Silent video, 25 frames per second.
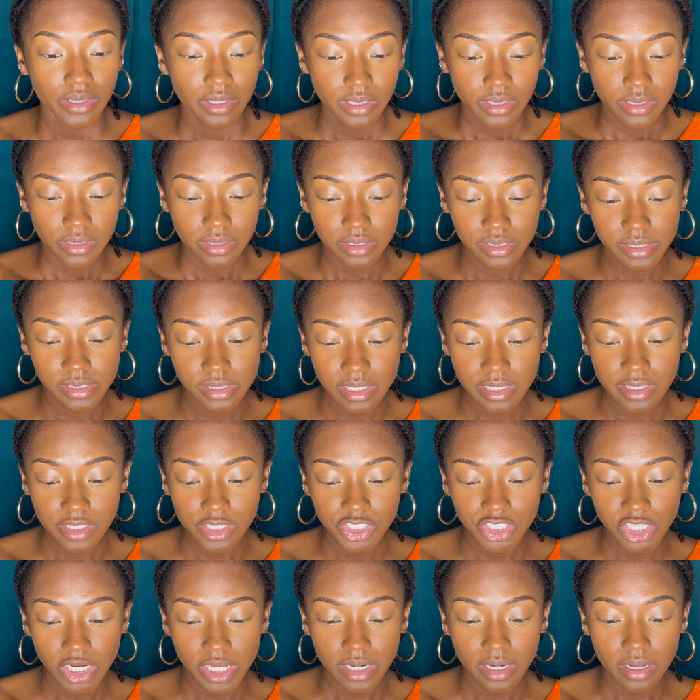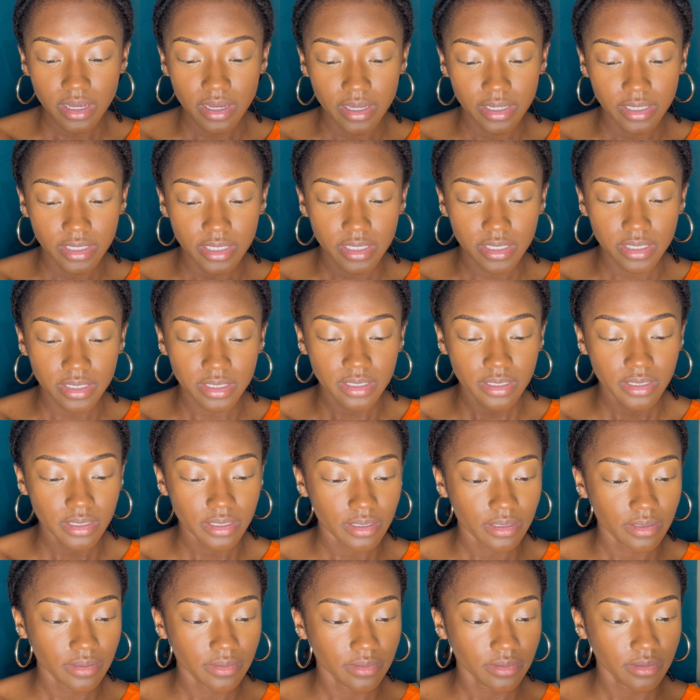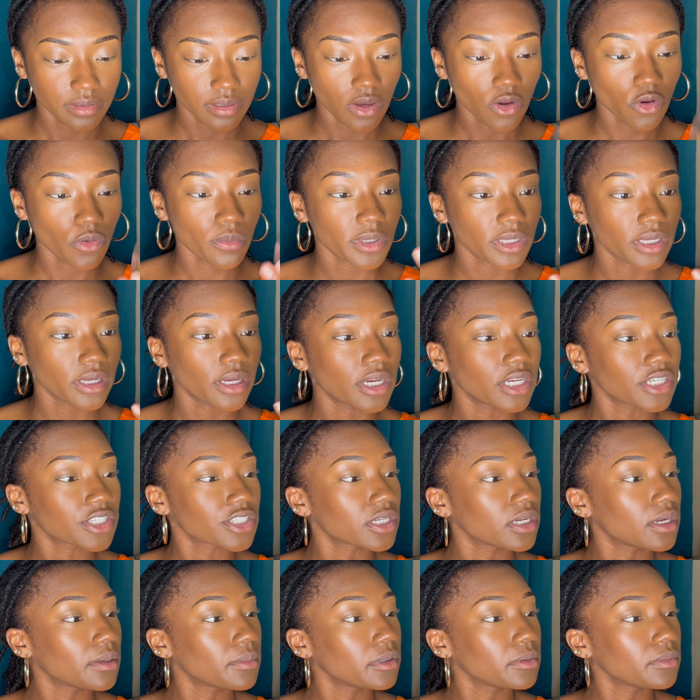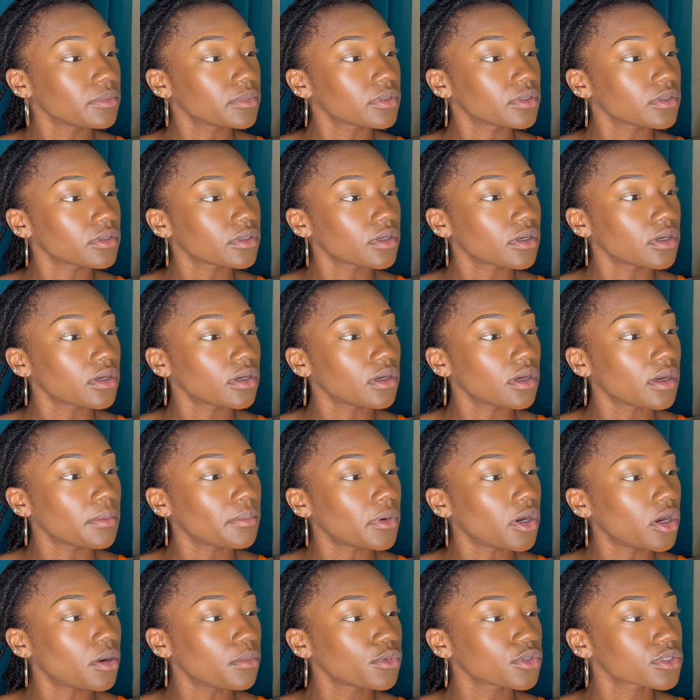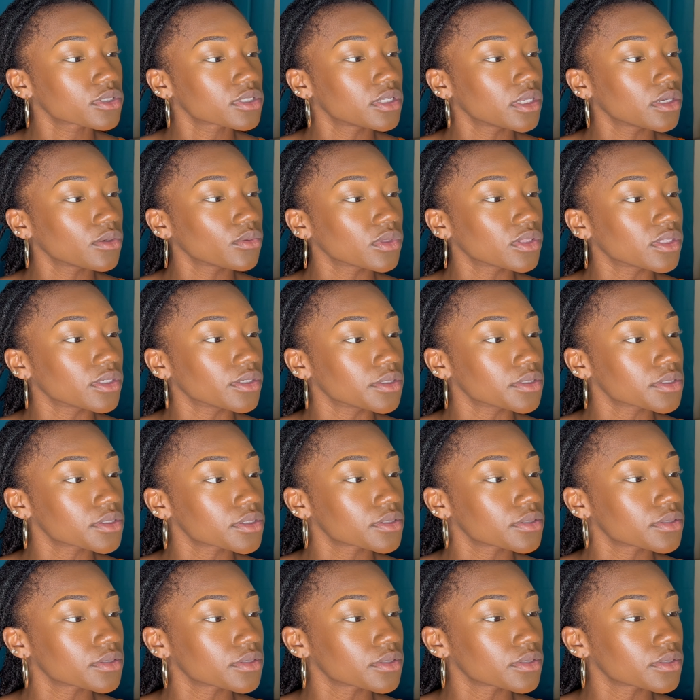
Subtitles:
This is in the shade Honey. Oh my gosh, and I'm almost done with this.